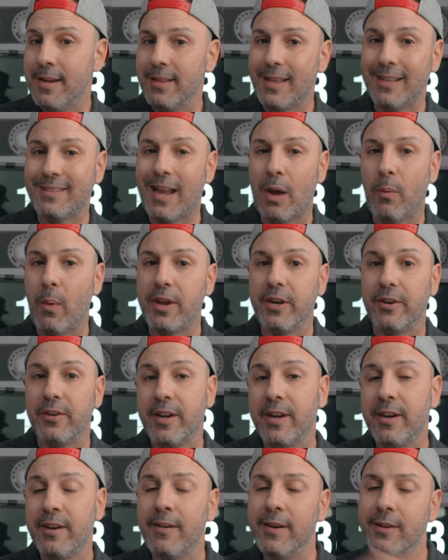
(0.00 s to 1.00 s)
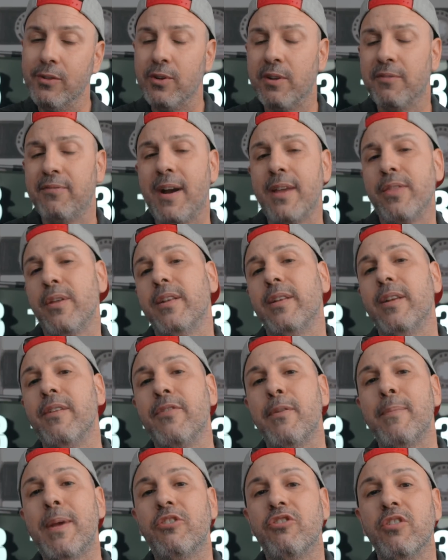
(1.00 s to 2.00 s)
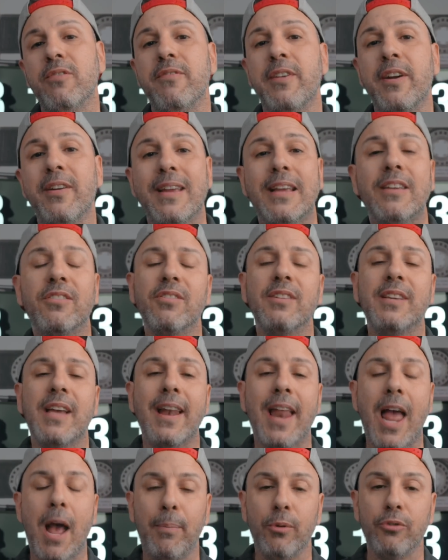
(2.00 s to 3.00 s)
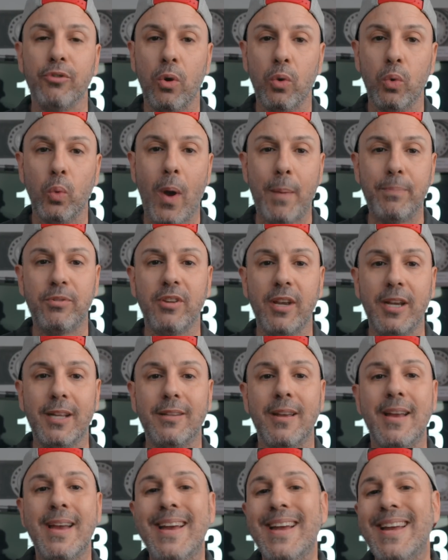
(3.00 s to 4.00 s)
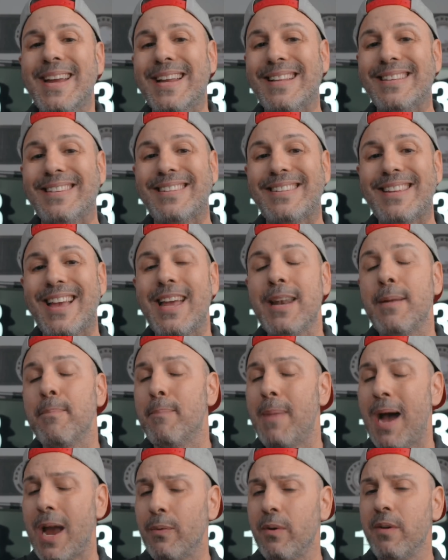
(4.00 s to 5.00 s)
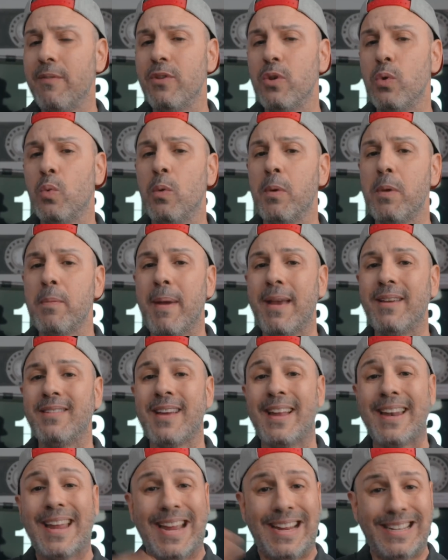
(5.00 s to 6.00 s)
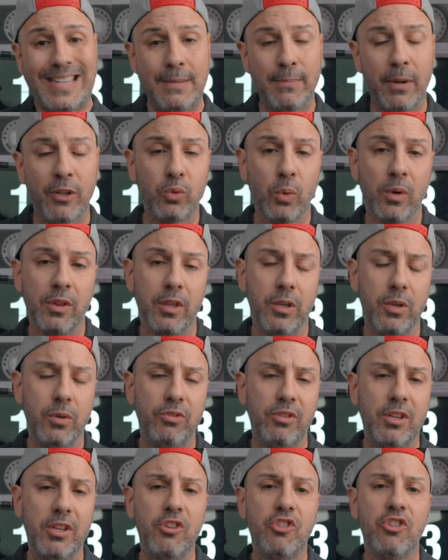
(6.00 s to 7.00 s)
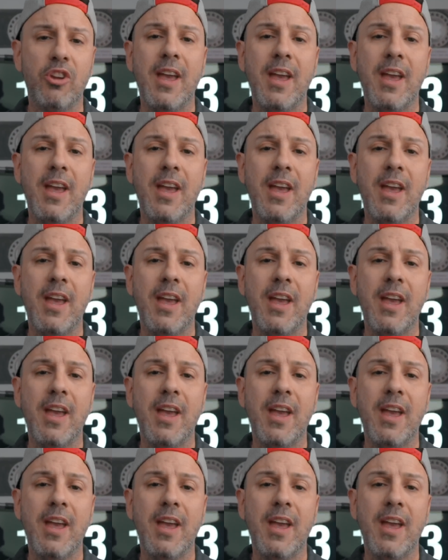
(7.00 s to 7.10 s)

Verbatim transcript: that's not why you're here and you can find that information very easily on Apple's own website. Instead, my review will be based on 18 months worth of usage,